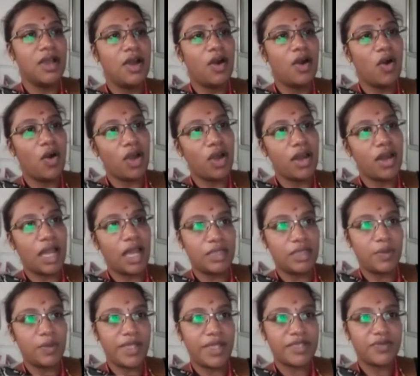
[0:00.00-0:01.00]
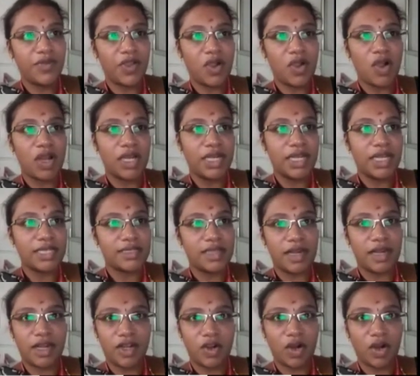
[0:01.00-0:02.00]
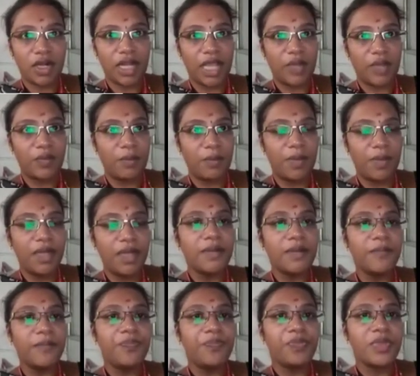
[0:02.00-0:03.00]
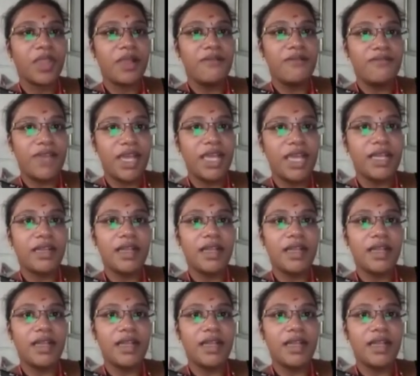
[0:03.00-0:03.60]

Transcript: or otherwise we call it as a retort equipment, where